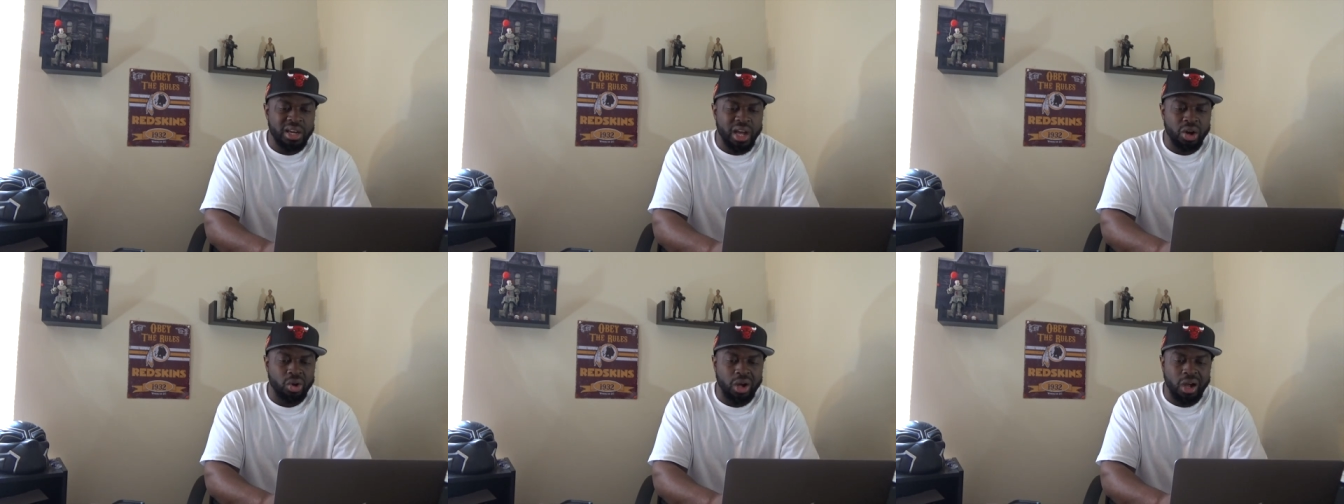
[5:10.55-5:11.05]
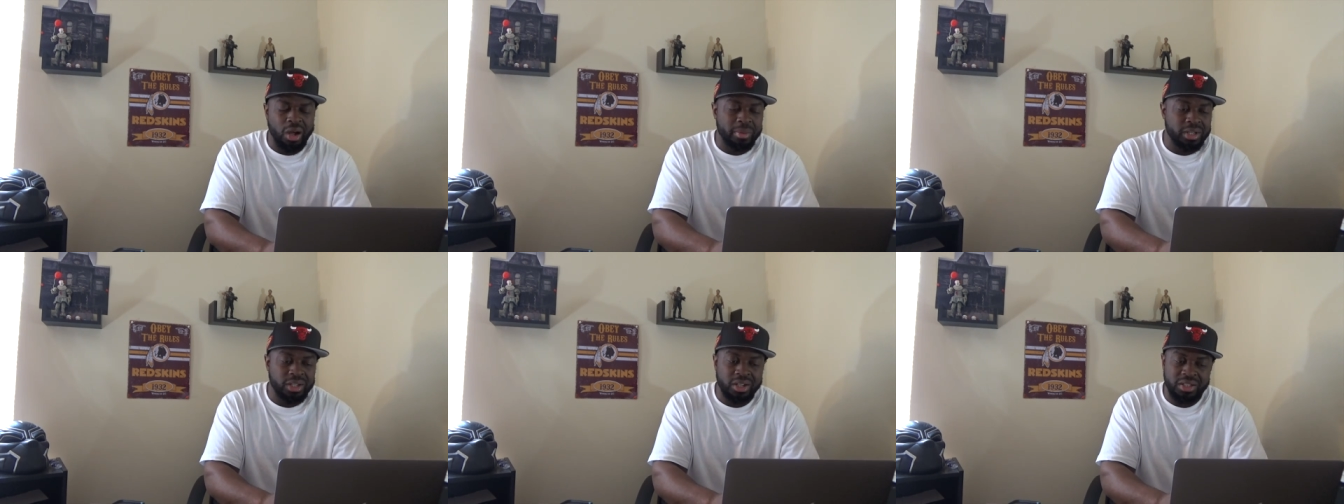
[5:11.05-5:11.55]
Now,
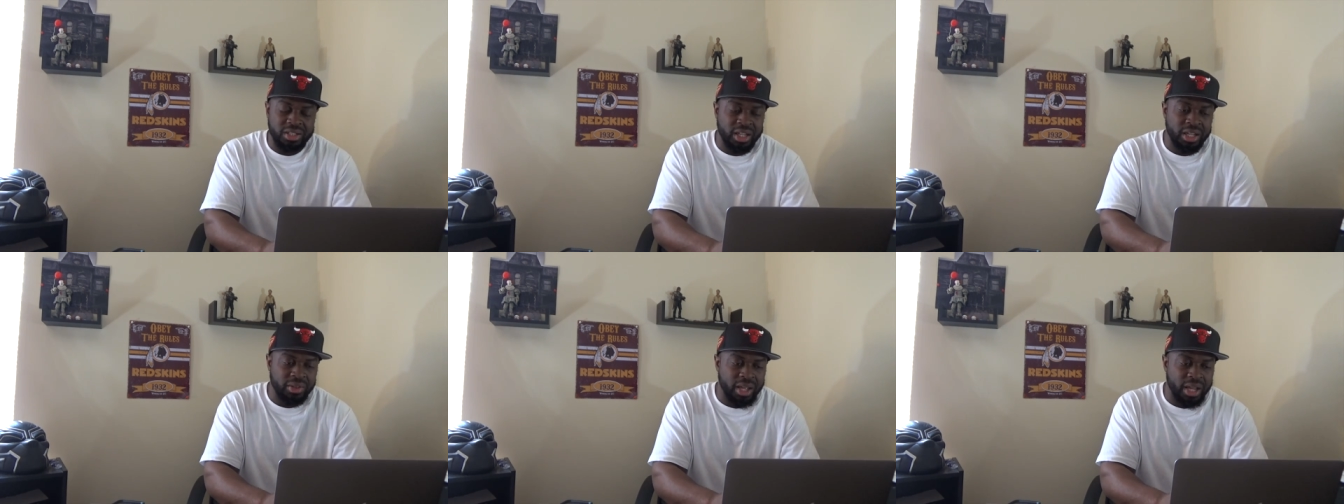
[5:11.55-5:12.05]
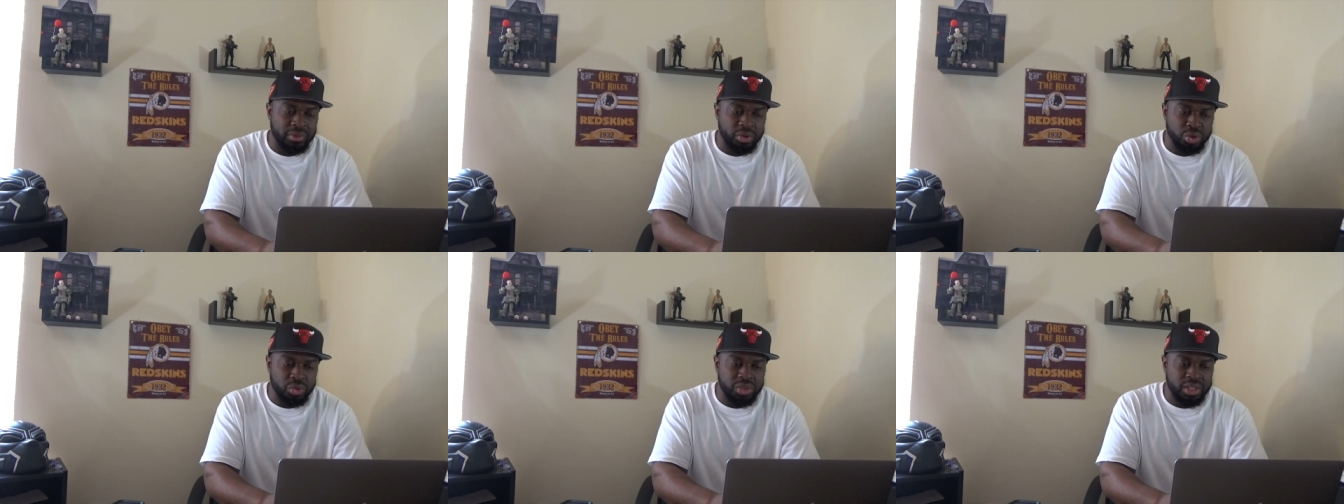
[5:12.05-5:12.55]
um, it does say that the new